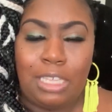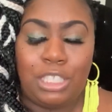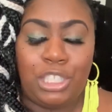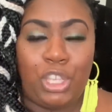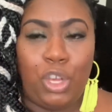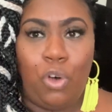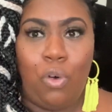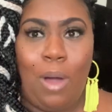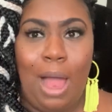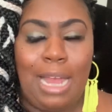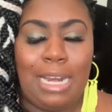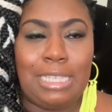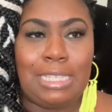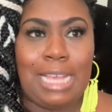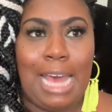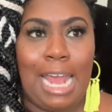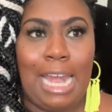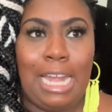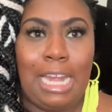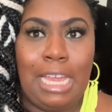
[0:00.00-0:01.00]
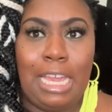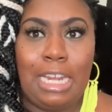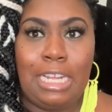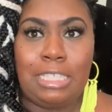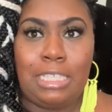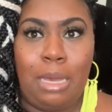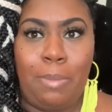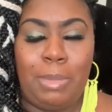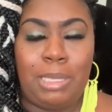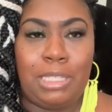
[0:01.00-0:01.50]
So I decided to get a
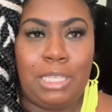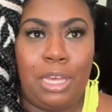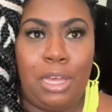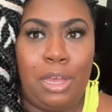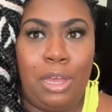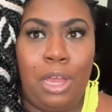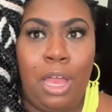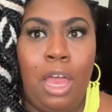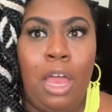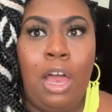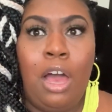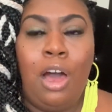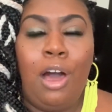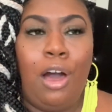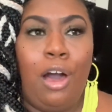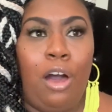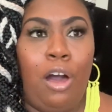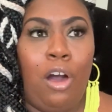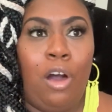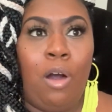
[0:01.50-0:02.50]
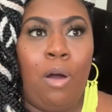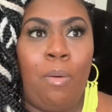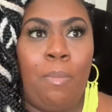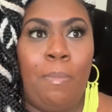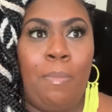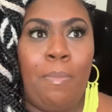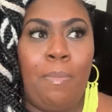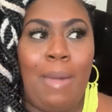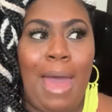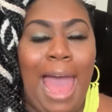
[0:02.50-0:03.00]
tummy tuck.
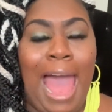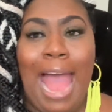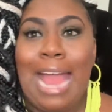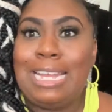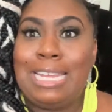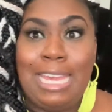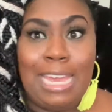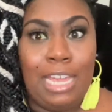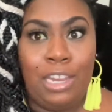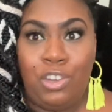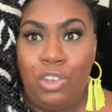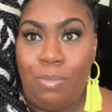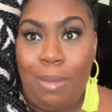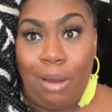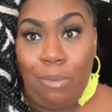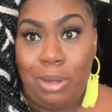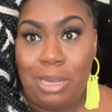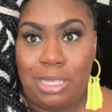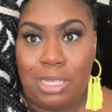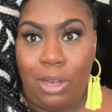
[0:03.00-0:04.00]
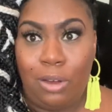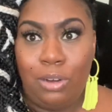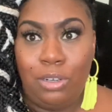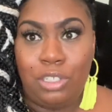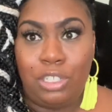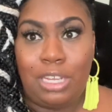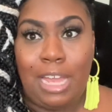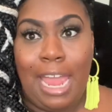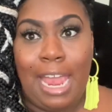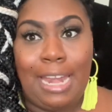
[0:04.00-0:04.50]
I didn't do my
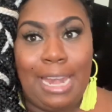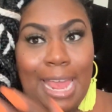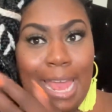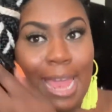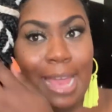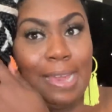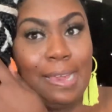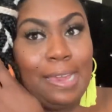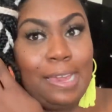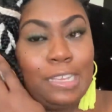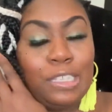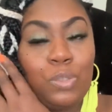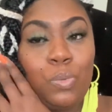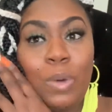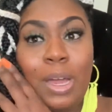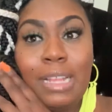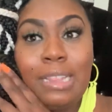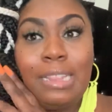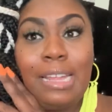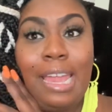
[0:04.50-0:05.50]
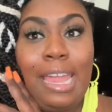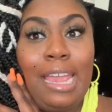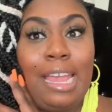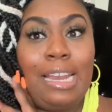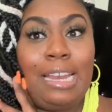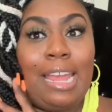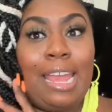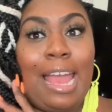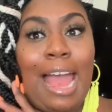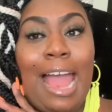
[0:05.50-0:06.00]
research, and that is one
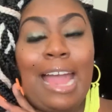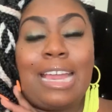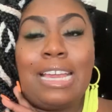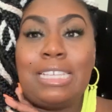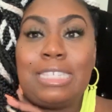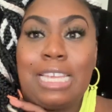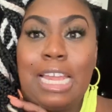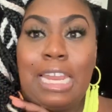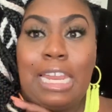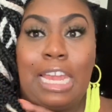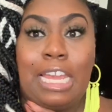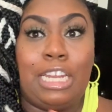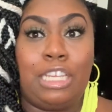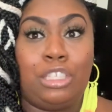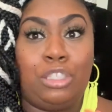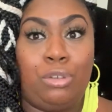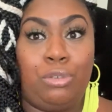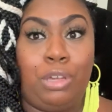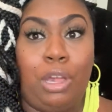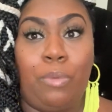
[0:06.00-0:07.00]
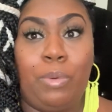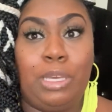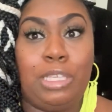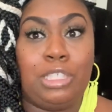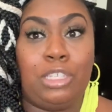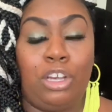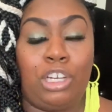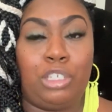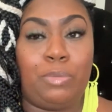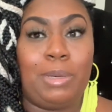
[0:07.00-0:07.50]
thing that I can say, ladies, do your
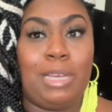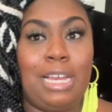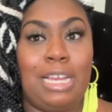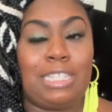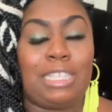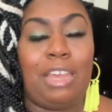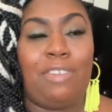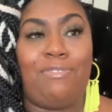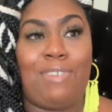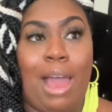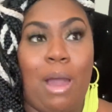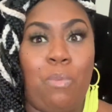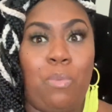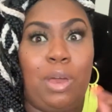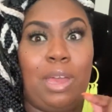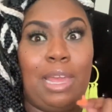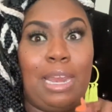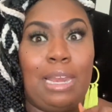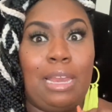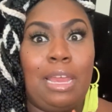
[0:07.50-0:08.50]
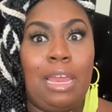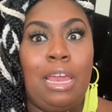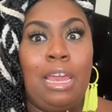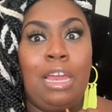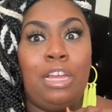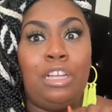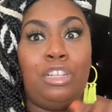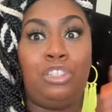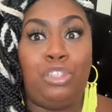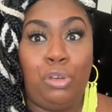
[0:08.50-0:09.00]
research, because if I would
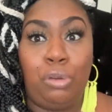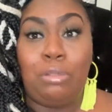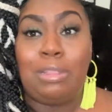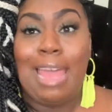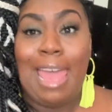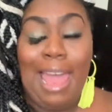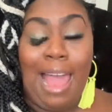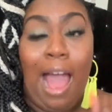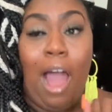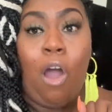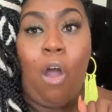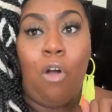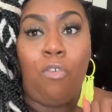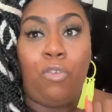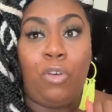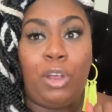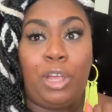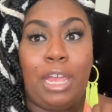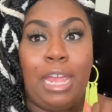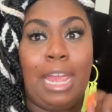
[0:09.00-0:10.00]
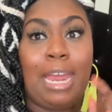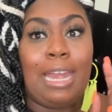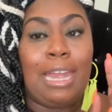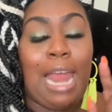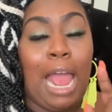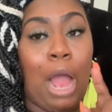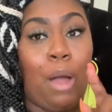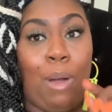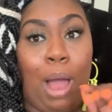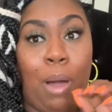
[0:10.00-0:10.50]
do that all over again,
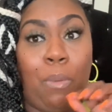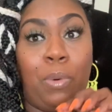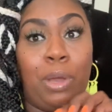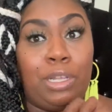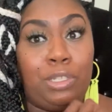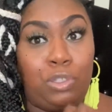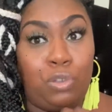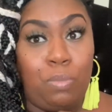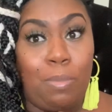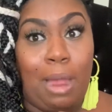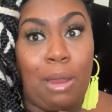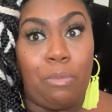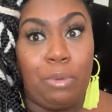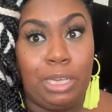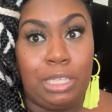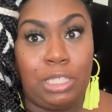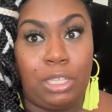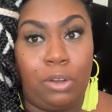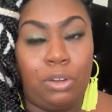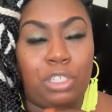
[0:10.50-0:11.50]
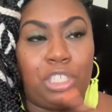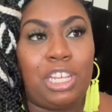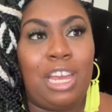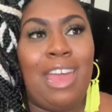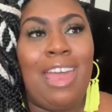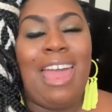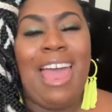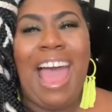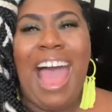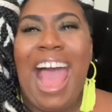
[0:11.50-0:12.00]
now I would do my research.
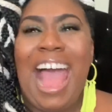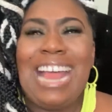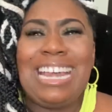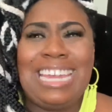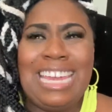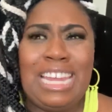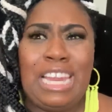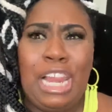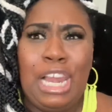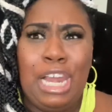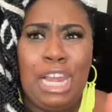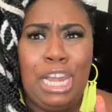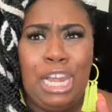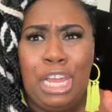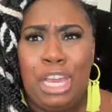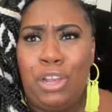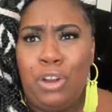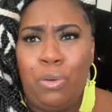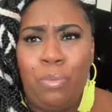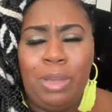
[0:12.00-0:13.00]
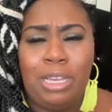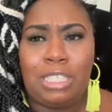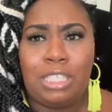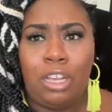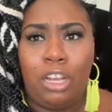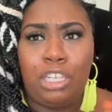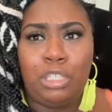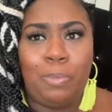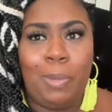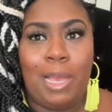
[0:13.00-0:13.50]
I did a little
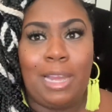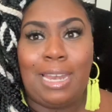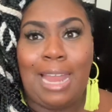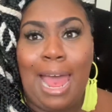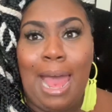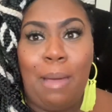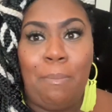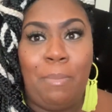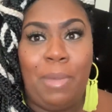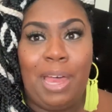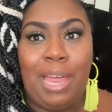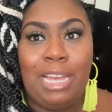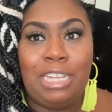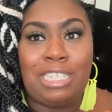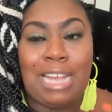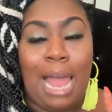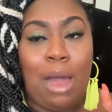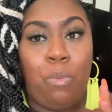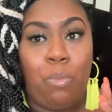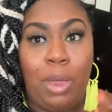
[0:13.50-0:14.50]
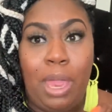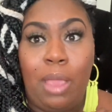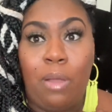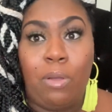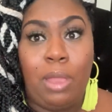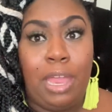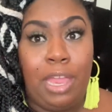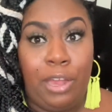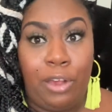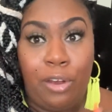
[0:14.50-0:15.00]
research, but not much. I went
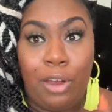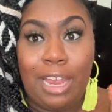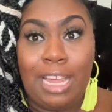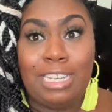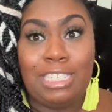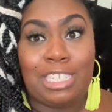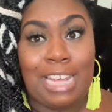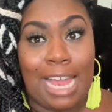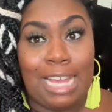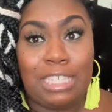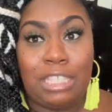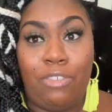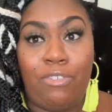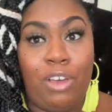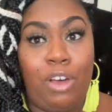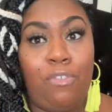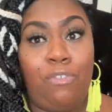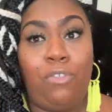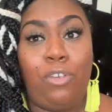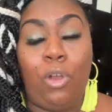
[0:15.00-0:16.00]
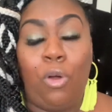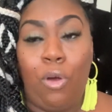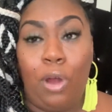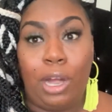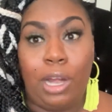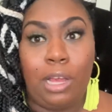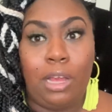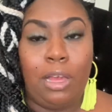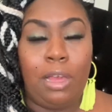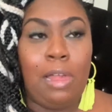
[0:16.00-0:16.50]
here in Jacksonville,
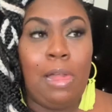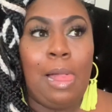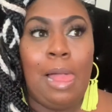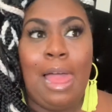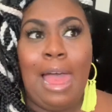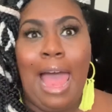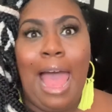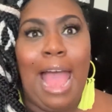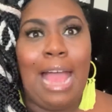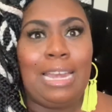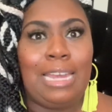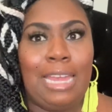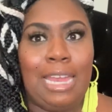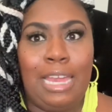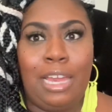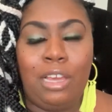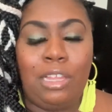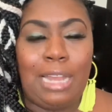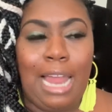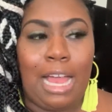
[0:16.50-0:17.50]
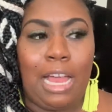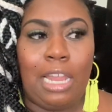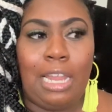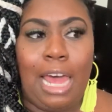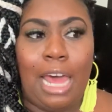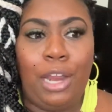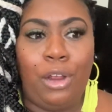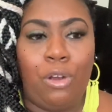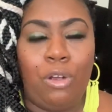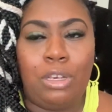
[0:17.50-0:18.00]
Florida. I didn't, like a
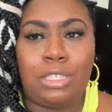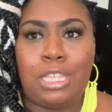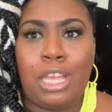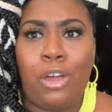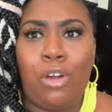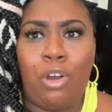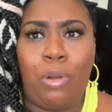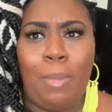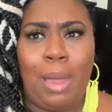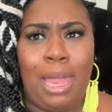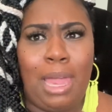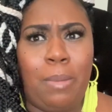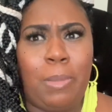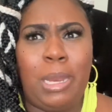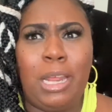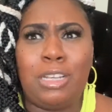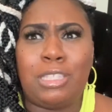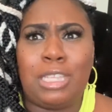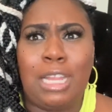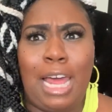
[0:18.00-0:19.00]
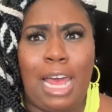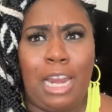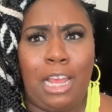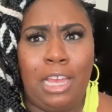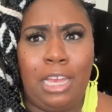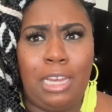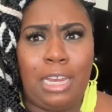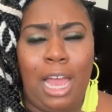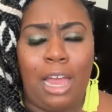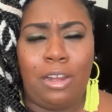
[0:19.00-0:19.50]
lot of girls, they go to Miami. There's a lot of
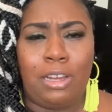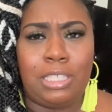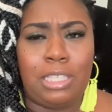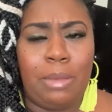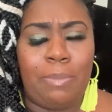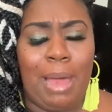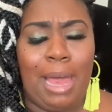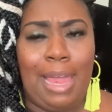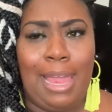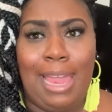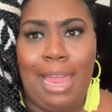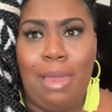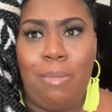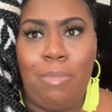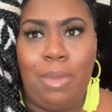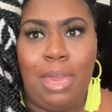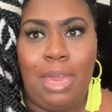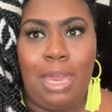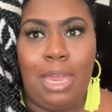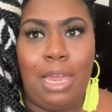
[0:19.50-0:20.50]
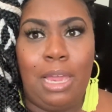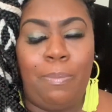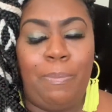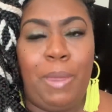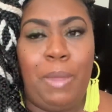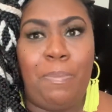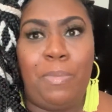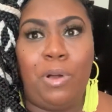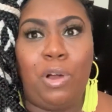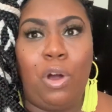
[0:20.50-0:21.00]
good doctors in Miami.
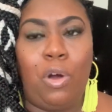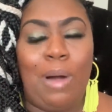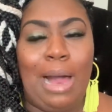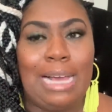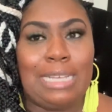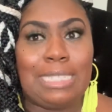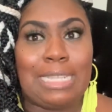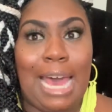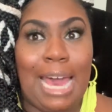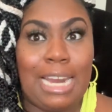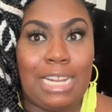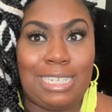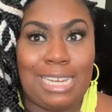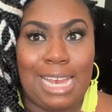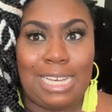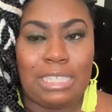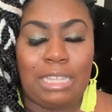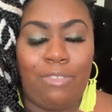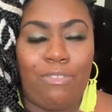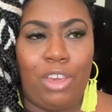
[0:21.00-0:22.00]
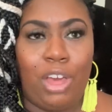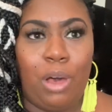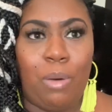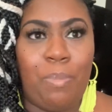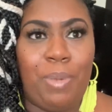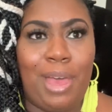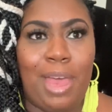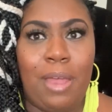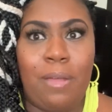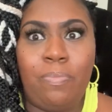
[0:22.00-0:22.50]
People go outside of Jacksonville,
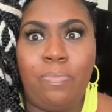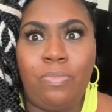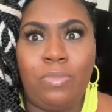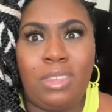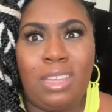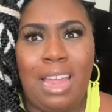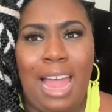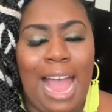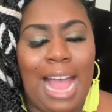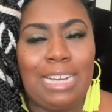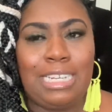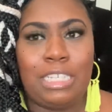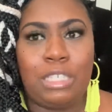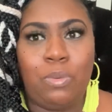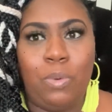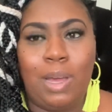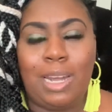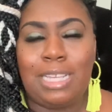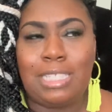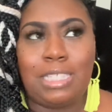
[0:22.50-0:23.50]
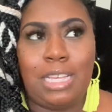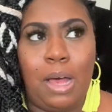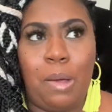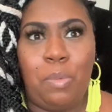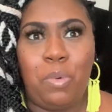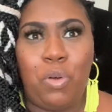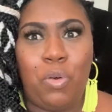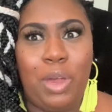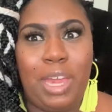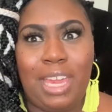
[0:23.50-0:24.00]
but I just wanted
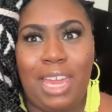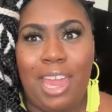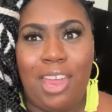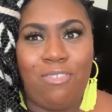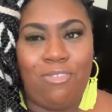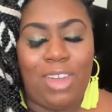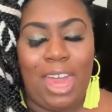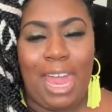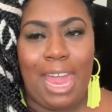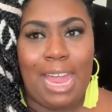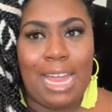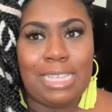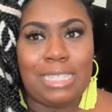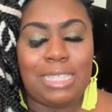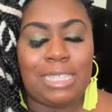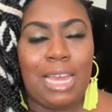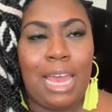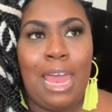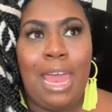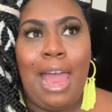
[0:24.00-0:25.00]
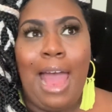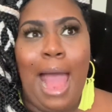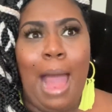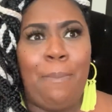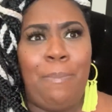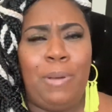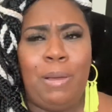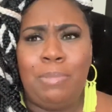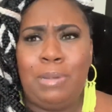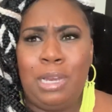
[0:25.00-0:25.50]
something quick and fast.
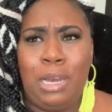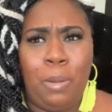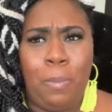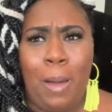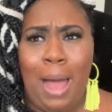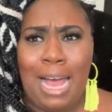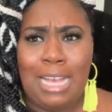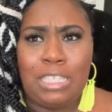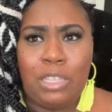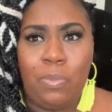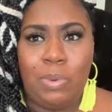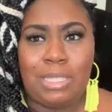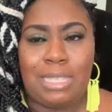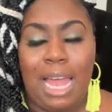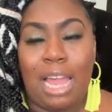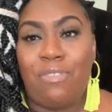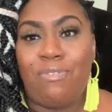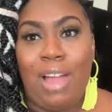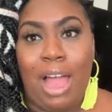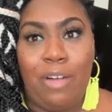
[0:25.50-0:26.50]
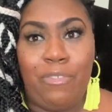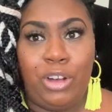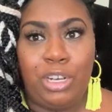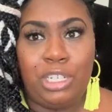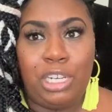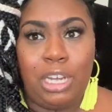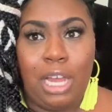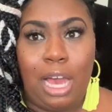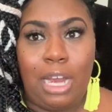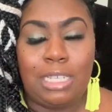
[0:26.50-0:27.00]
The deposit was like
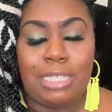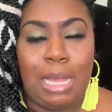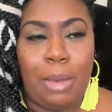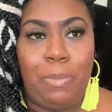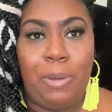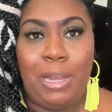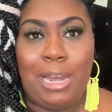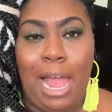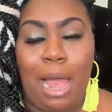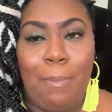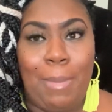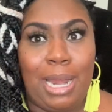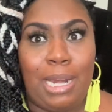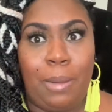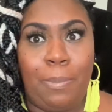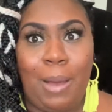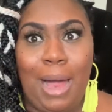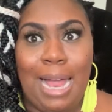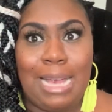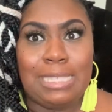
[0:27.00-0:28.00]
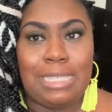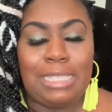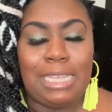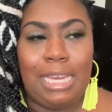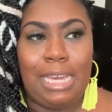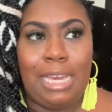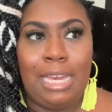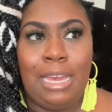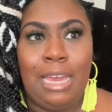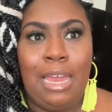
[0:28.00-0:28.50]
$500. I put down my
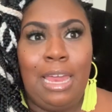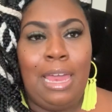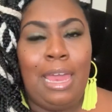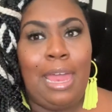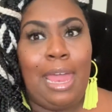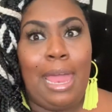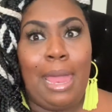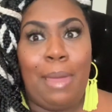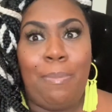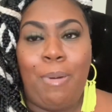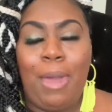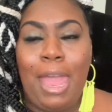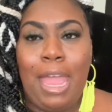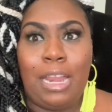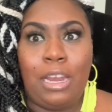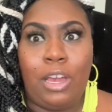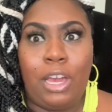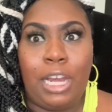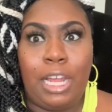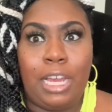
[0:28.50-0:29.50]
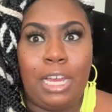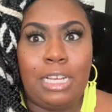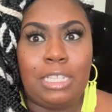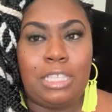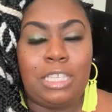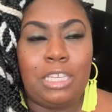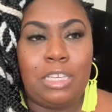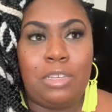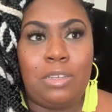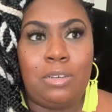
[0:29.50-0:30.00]
deposit and paid on it
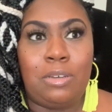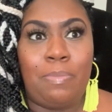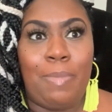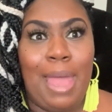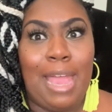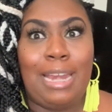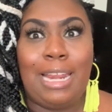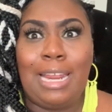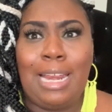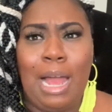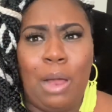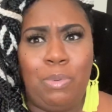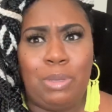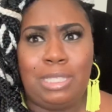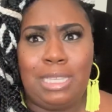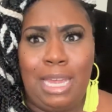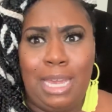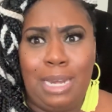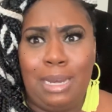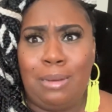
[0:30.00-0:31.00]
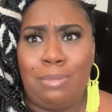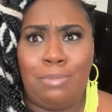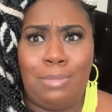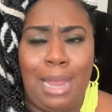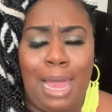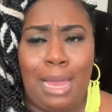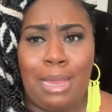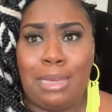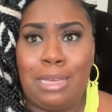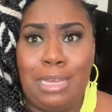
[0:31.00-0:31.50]
until, back then I was getting
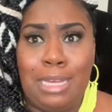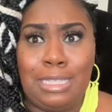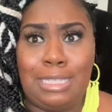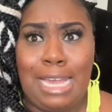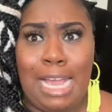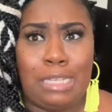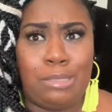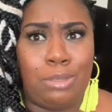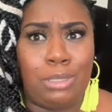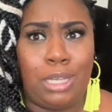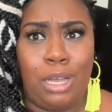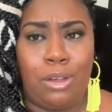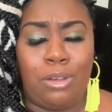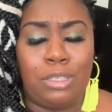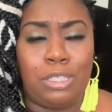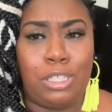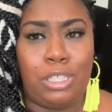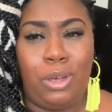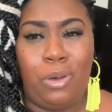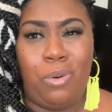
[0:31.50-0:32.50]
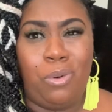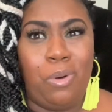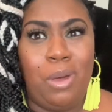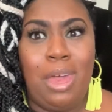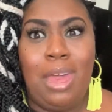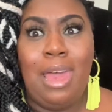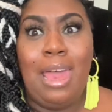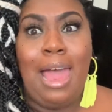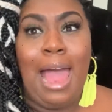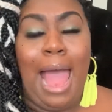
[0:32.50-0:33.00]
like good tax returns. So
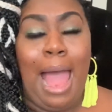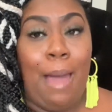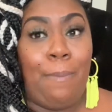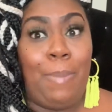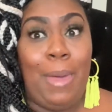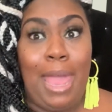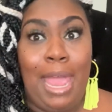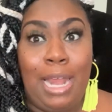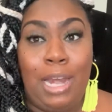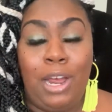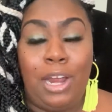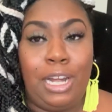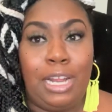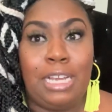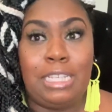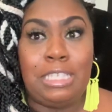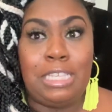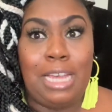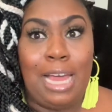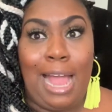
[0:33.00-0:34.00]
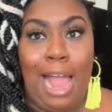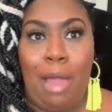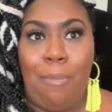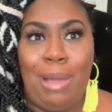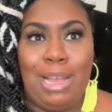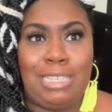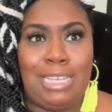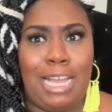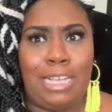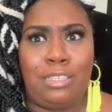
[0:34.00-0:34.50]
I paid on it until I got
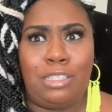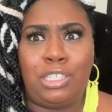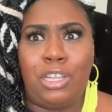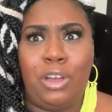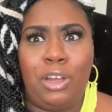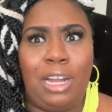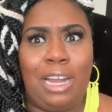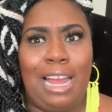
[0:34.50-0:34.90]
my tax return.